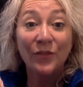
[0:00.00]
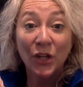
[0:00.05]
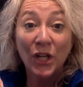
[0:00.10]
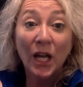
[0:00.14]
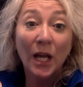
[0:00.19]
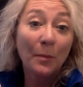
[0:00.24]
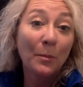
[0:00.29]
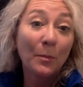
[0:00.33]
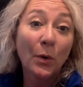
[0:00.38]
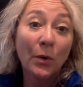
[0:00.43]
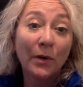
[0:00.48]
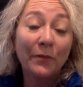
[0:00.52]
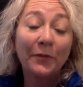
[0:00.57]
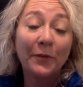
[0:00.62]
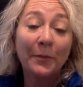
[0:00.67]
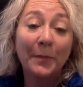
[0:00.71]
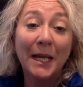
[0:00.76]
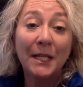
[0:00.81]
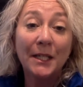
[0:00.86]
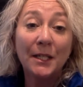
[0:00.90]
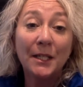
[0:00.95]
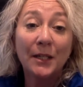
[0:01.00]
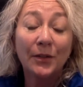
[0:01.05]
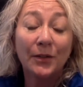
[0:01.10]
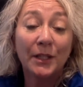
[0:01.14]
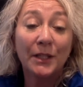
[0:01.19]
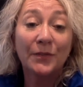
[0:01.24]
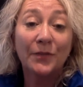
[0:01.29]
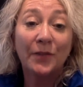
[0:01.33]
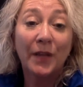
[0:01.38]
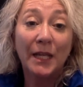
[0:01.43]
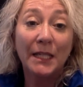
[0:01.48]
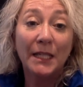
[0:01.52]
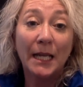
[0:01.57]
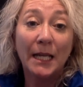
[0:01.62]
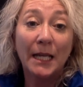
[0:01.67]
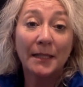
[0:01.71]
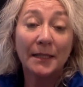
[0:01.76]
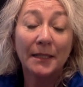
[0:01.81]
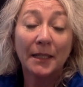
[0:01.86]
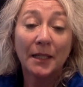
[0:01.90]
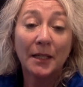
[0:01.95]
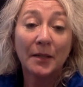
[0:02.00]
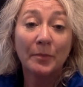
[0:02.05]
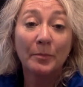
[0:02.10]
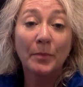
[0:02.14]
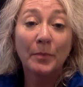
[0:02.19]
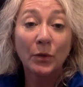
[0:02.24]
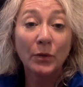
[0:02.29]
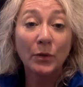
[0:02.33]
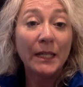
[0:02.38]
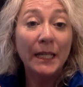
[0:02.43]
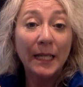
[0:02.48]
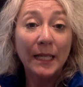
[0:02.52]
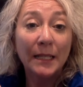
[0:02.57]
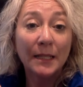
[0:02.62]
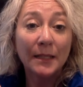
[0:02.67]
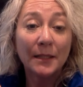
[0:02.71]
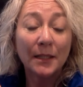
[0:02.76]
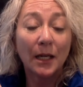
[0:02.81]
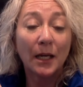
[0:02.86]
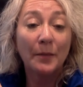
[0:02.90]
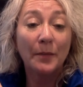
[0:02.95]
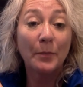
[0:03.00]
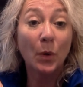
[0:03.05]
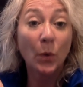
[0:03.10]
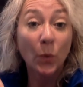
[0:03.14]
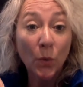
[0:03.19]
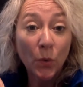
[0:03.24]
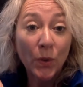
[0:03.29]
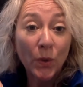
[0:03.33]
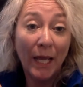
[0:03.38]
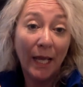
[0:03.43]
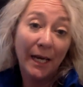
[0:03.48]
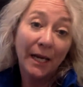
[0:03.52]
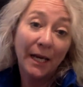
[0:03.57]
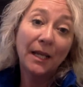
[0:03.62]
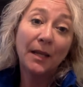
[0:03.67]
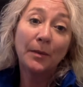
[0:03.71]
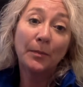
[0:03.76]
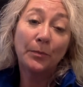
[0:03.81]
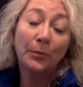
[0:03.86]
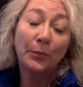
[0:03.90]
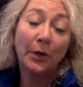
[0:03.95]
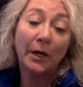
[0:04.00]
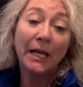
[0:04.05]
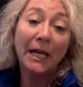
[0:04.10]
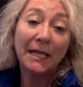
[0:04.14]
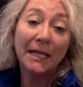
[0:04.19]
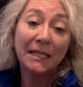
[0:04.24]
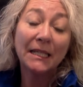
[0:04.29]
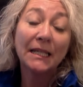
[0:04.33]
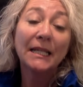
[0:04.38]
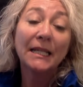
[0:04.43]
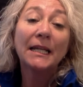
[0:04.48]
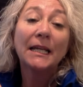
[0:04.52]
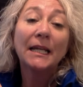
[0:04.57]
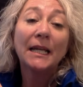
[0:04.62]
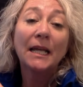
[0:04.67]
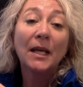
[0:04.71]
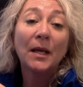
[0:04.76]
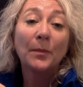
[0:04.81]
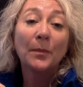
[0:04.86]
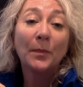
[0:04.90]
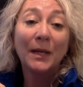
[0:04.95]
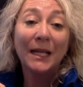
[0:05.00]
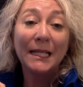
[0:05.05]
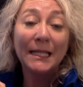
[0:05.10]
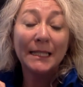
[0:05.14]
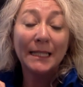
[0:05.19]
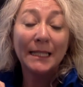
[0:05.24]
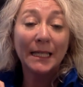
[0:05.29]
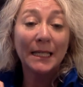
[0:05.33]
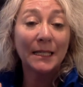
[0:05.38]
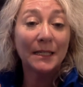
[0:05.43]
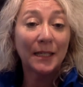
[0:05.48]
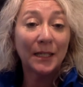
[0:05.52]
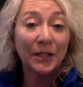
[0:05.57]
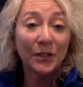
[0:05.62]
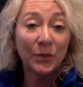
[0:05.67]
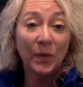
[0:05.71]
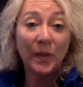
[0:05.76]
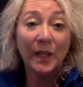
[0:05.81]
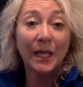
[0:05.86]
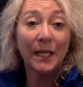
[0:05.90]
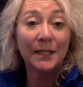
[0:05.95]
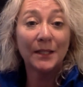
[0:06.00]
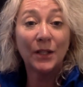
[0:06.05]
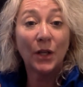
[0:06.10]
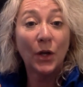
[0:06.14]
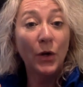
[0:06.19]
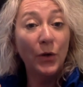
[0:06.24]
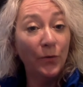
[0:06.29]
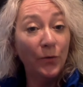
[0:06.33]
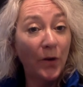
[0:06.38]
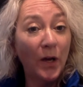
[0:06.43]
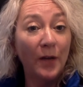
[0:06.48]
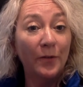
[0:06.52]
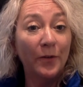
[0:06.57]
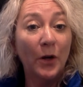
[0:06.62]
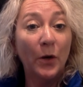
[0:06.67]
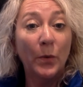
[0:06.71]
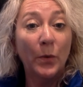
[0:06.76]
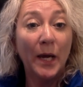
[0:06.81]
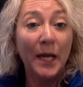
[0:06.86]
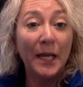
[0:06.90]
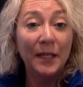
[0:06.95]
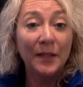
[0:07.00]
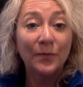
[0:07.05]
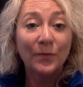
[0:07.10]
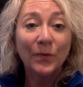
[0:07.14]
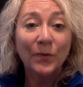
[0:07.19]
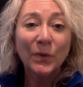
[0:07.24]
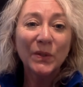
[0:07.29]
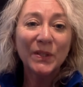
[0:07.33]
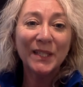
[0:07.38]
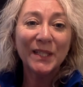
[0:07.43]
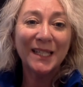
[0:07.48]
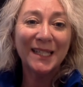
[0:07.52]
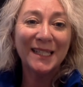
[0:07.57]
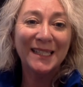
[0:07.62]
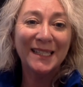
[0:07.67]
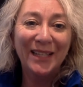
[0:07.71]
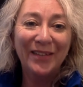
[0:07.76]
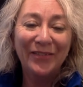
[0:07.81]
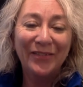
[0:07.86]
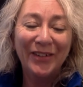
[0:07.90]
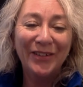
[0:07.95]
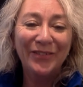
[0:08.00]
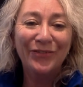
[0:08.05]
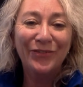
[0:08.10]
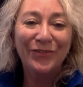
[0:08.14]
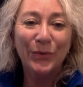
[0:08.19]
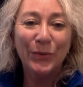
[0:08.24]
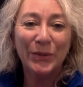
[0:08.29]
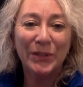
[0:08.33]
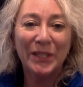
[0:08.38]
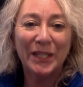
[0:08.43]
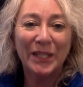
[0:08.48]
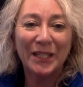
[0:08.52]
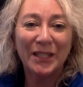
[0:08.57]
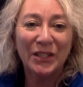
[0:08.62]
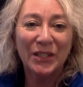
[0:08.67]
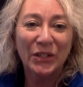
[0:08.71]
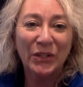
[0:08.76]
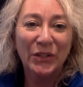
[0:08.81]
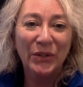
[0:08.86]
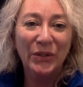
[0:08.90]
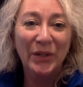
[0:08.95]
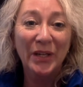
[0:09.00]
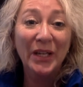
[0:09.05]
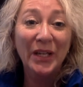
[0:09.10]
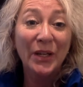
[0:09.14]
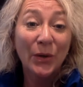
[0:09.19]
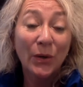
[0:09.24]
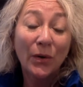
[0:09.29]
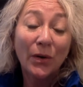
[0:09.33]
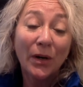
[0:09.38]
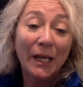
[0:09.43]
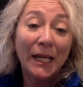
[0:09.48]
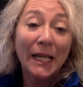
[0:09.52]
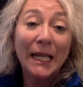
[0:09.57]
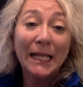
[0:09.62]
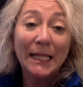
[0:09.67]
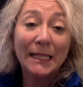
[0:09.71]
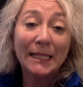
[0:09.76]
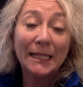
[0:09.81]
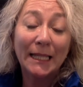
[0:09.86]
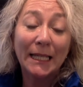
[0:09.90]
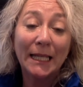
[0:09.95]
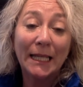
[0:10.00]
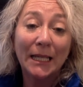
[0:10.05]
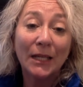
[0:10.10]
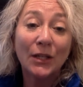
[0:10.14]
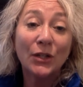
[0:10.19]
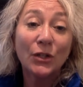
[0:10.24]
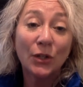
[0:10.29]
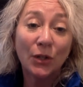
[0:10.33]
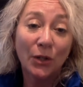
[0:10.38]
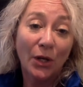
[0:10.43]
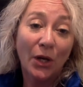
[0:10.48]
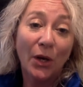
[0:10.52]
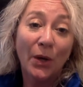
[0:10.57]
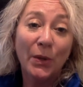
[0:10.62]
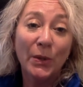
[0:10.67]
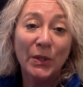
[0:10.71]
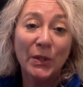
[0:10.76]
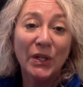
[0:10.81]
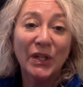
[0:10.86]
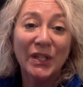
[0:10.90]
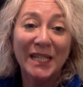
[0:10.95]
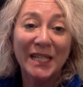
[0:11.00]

you'd like more information on this fantastic multi-enzyme organic product, please get in touch with us 0508 467 462 or on insync.co.nz.